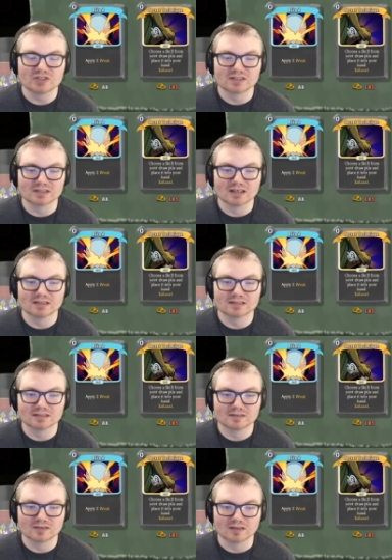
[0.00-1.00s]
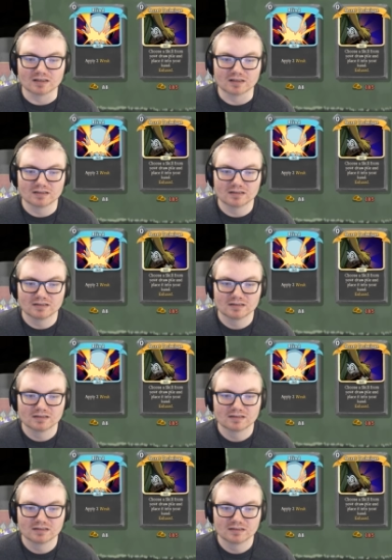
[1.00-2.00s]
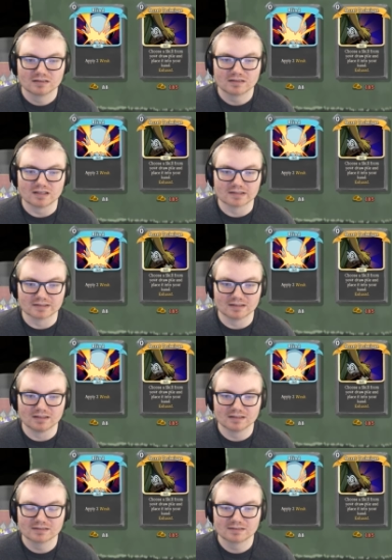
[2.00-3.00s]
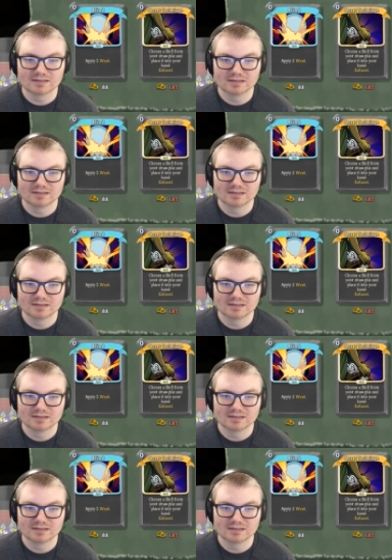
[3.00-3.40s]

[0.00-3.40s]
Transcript: exhausted card. Exhaust.